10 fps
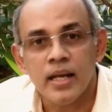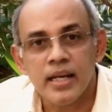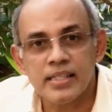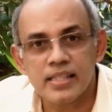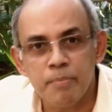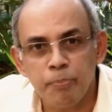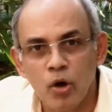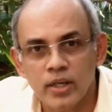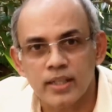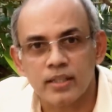It is
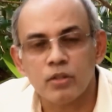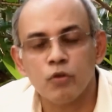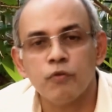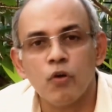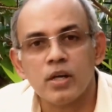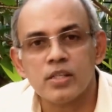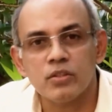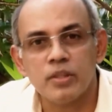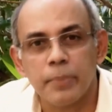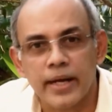important to focus
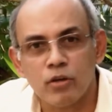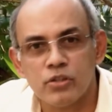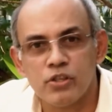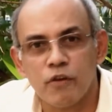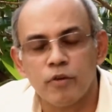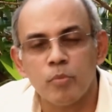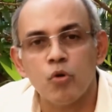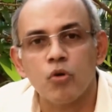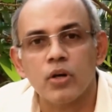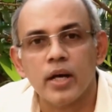on the pedagogy of a
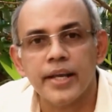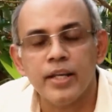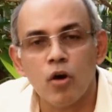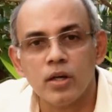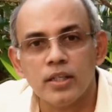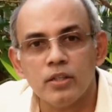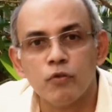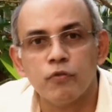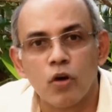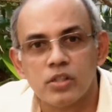MOOC in order to
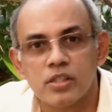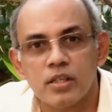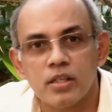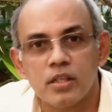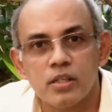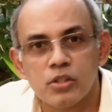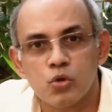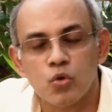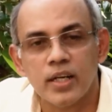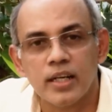foster
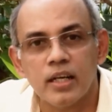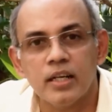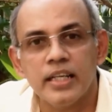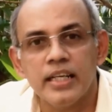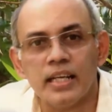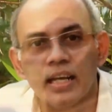student learning